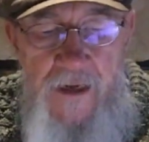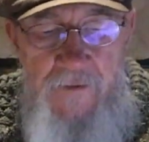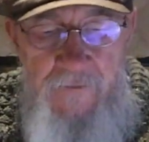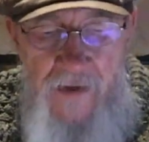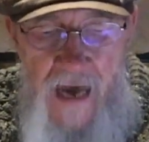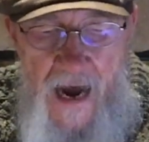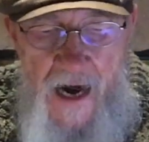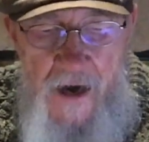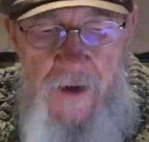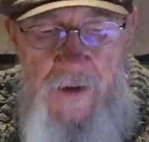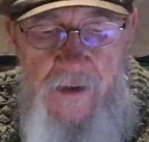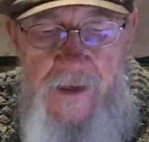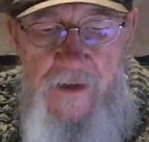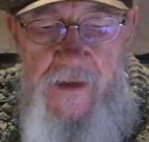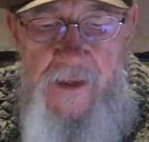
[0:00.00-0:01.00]
of
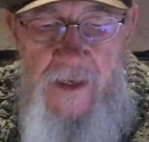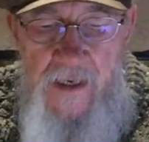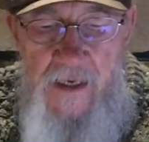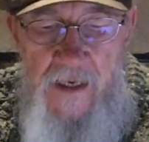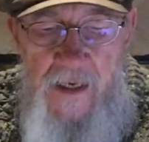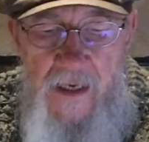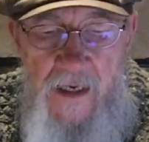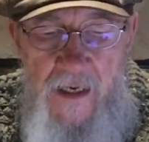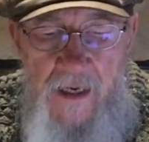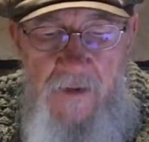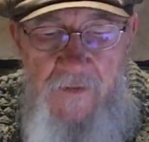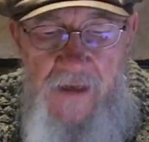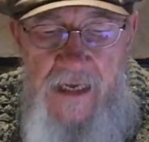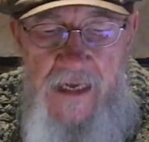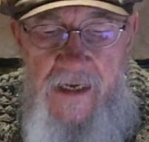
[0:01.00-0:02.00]
Ireland,
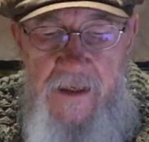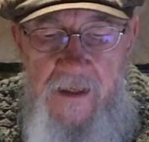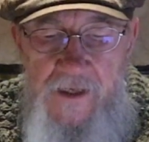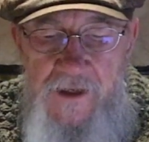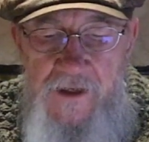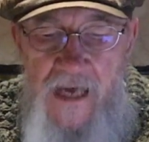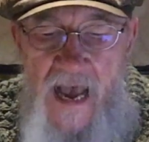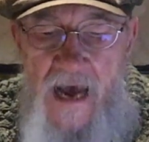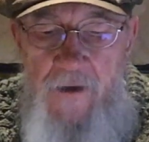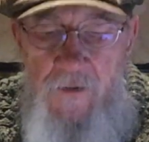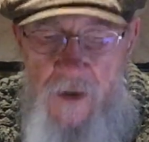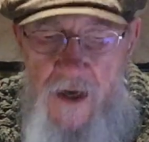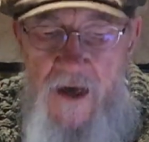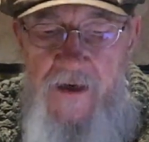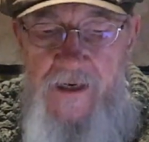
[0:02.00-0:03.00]
the English
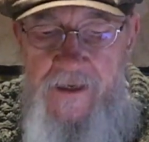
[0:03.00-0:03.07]
outlawed